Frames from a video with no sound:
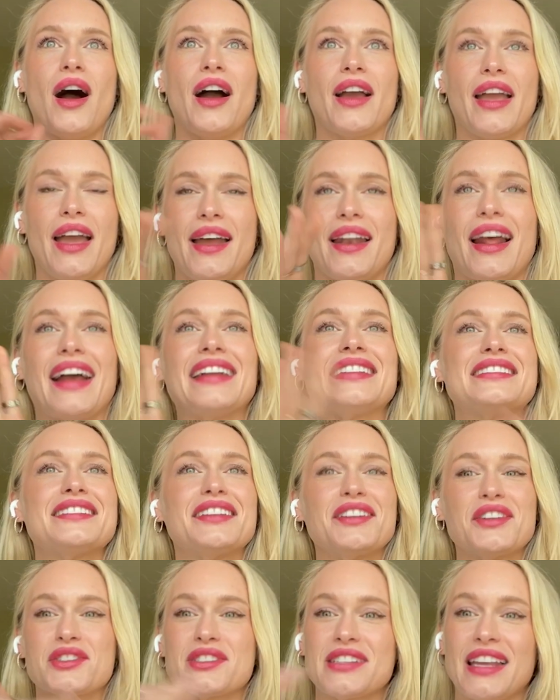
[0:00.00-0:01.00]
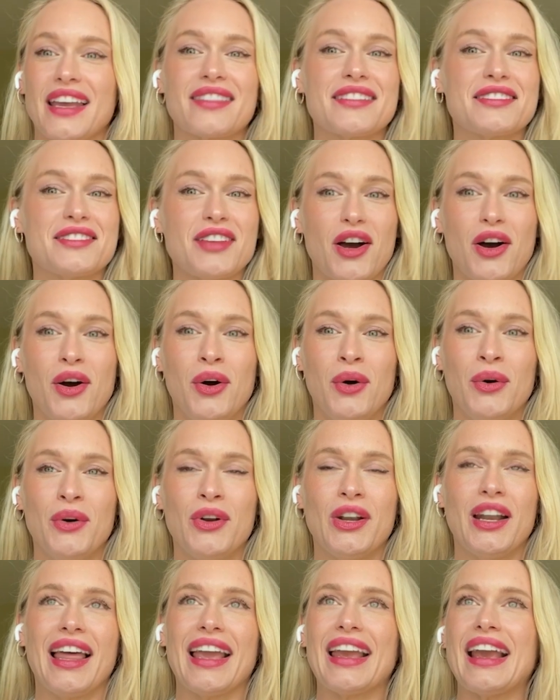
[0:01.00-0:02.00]
didn't understand the
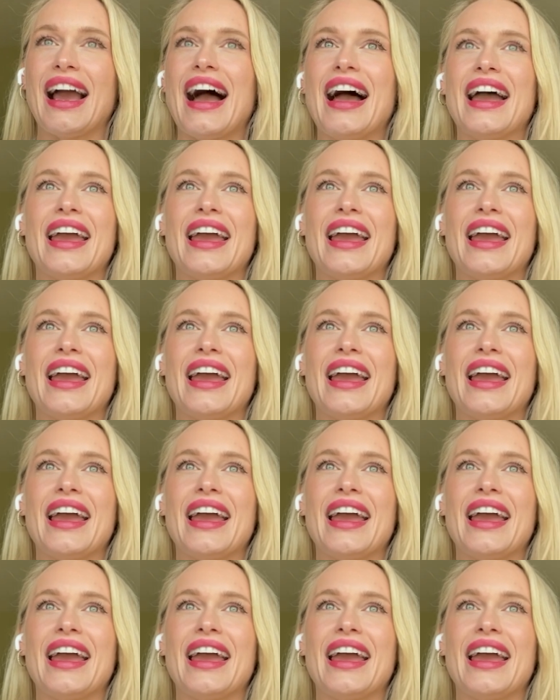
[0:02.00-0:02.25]
tone. Like